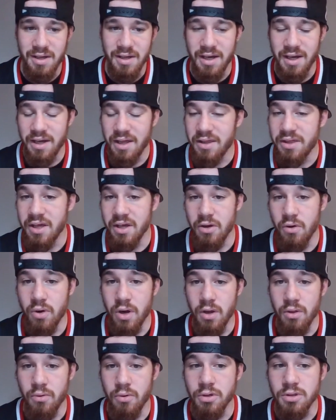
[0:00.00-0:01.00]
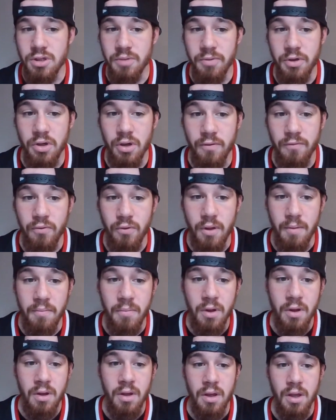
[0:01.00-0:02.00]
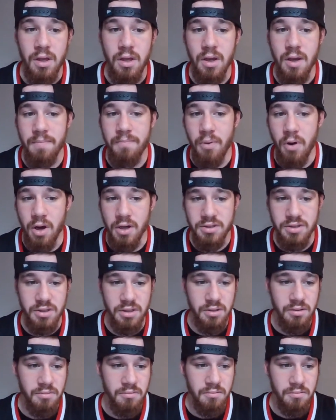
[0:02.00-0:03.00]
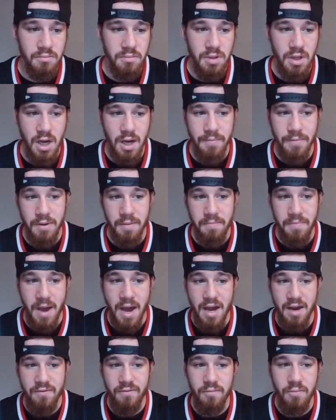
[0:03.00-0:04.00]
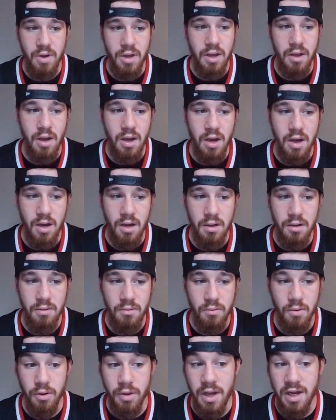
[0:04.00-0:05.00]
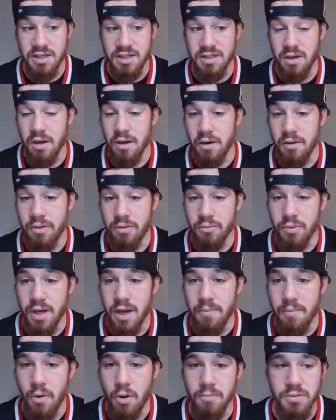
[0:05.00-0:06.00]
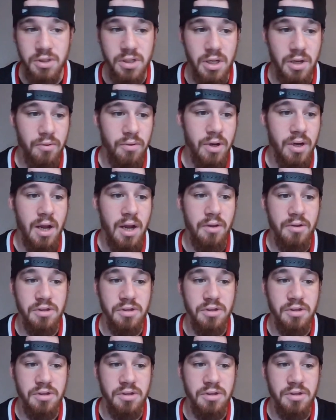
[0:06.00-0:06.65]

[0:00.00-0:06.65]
I think going on the road is going to be good for them. You get Boston coming back from a uh, well, they're actually on a three-game homestand right now.